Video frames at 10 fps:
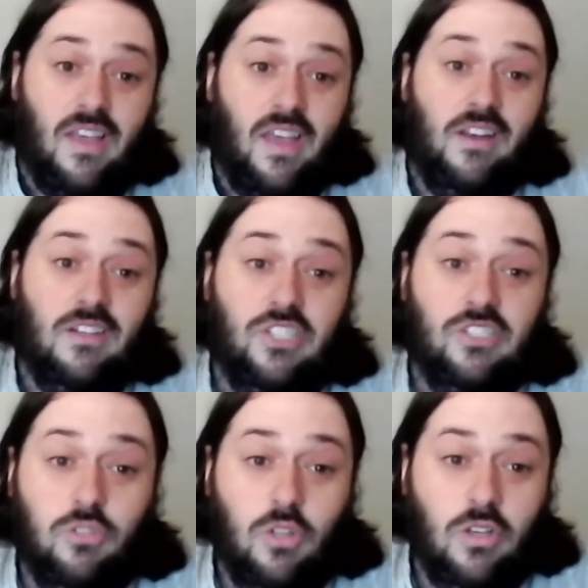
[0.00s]
and are
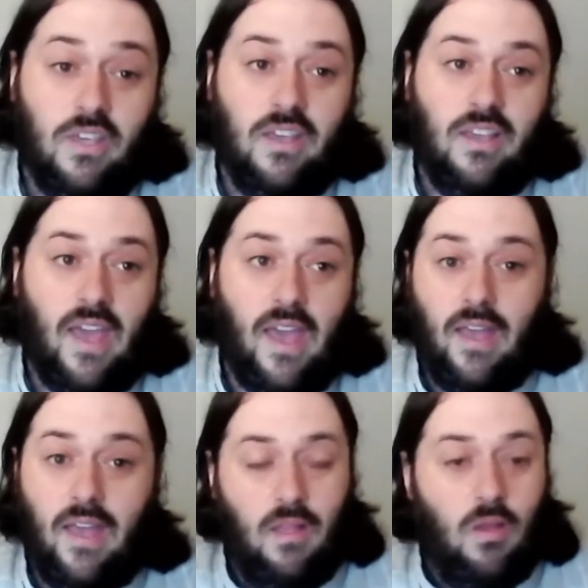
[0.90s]
just looking at
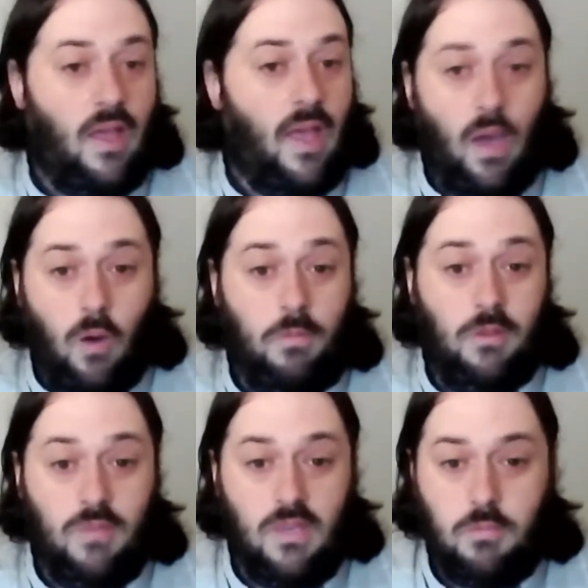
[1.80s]
helping
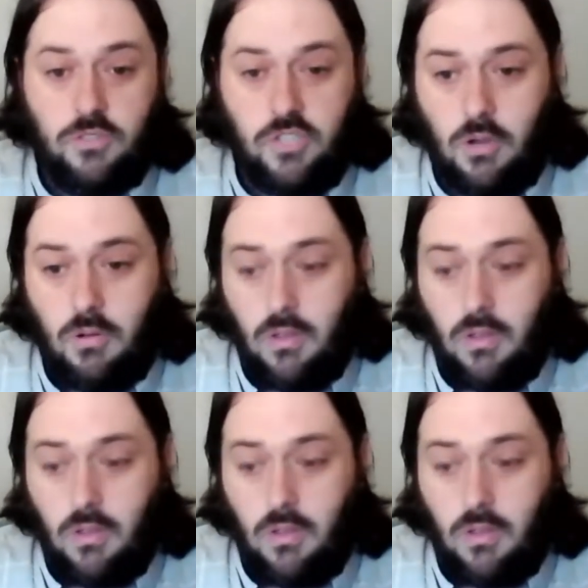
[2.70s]
people. So